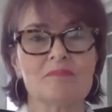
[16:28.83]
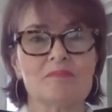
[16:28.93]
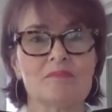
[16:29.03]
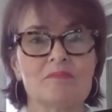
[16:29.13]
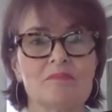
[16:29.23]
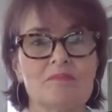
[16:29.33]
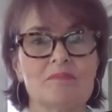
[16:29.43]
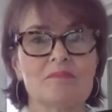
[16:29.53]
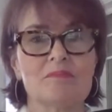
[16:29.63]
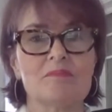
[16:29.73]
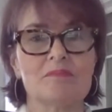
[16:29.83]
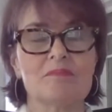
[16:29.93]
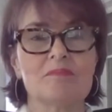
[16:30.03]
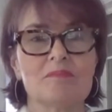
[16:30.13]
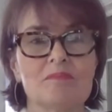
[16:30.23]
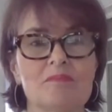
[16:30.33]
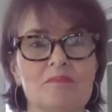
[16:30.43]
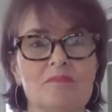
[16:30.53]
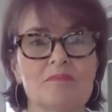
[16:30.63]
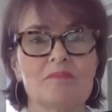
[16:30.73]

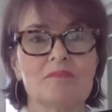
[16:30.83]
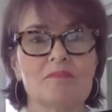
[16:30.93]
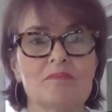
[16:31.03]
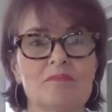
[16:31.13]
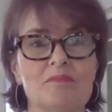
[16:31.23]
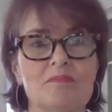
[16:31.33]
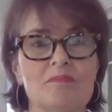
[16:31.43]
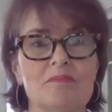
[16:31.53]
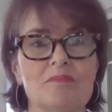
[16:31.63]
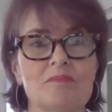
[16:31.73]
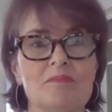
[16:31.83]
[no speech]